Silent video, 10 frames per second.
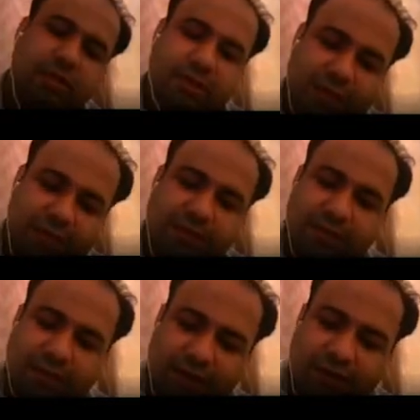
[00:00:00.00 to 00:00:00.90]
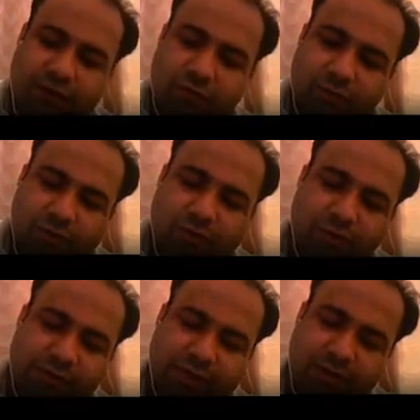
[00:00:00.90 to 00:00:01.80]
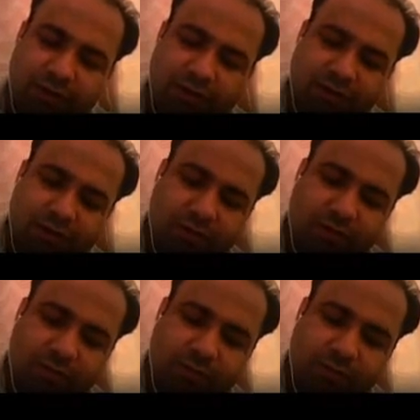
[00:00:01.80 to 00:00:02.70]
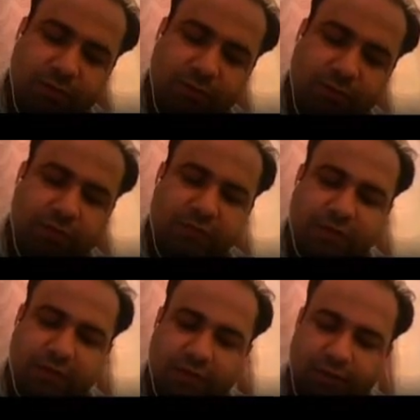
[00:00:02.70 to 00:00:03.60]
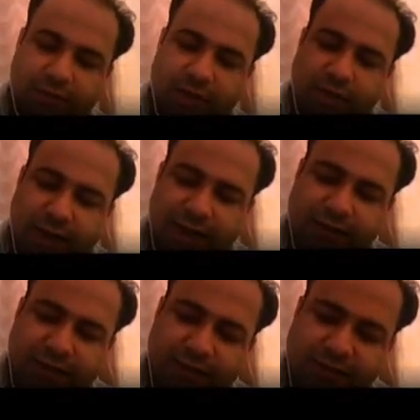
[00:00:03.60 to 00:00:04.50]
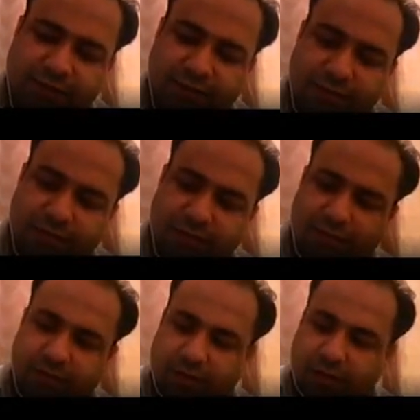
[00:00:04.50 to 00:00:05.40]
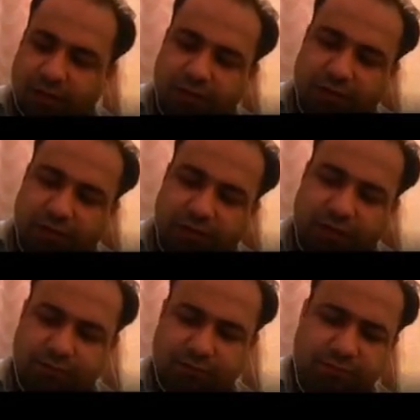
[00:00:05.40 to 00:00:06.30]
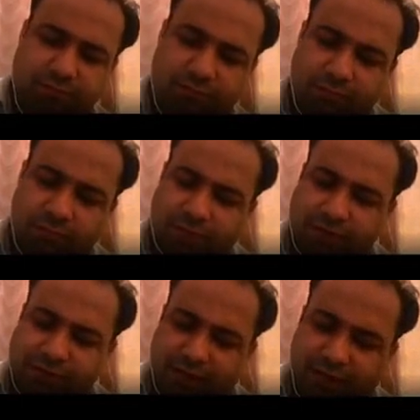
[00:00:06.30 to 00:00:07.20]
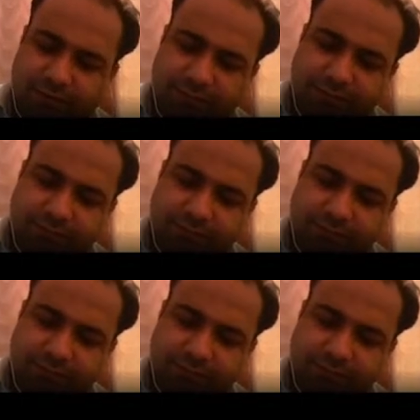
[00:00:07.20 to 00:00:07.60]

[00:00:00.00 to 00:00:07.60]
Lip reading: Then they lead to blowholes and porosity. And this, uh, you can say,